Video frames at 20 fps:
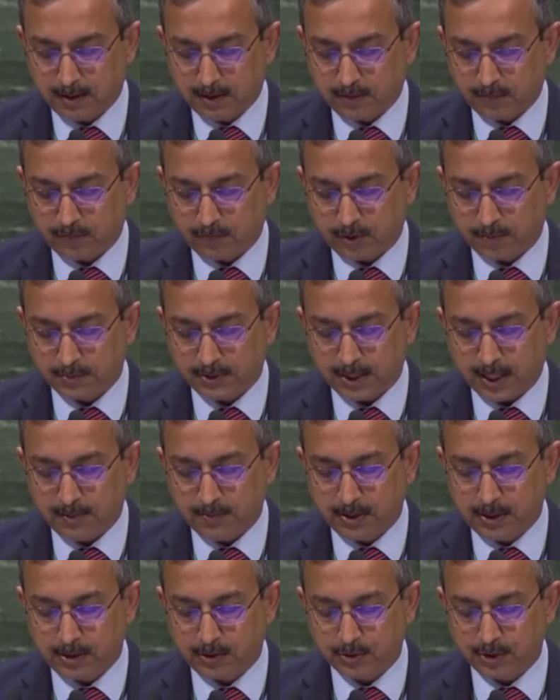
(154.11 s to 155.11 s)
from
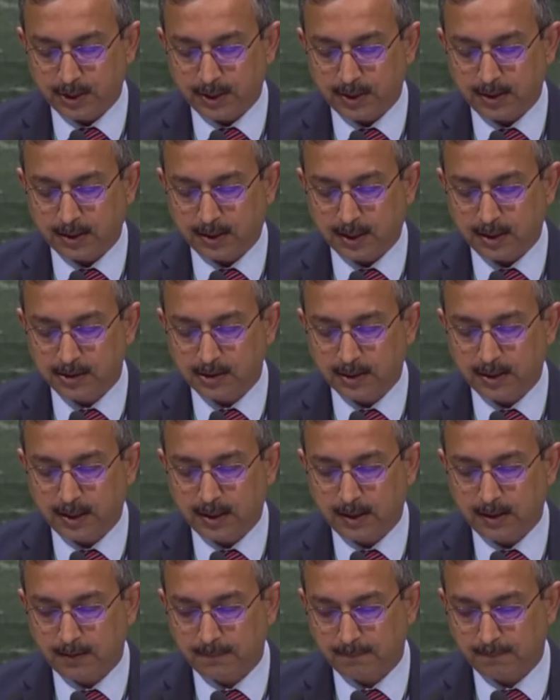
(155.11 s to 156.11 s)
cyber to genetic
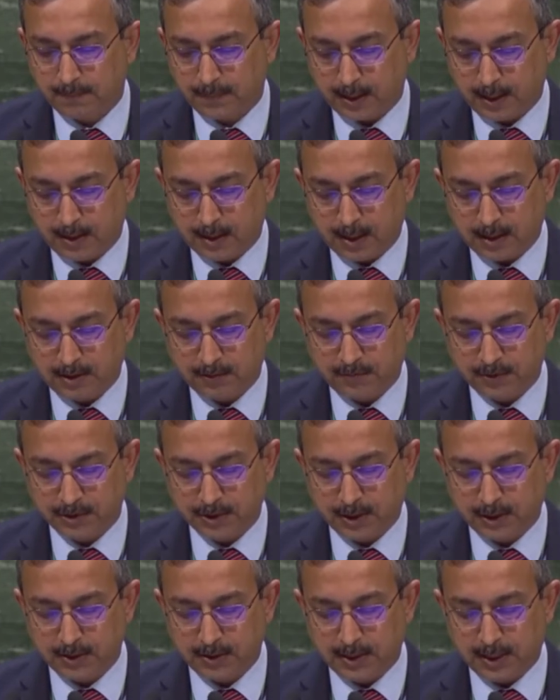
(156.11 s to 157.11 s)
engineering and
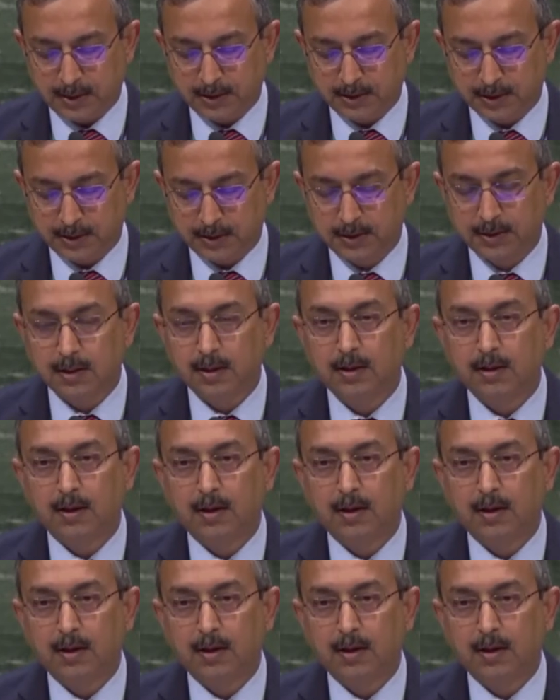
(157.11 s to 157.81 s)
artificial intelligence,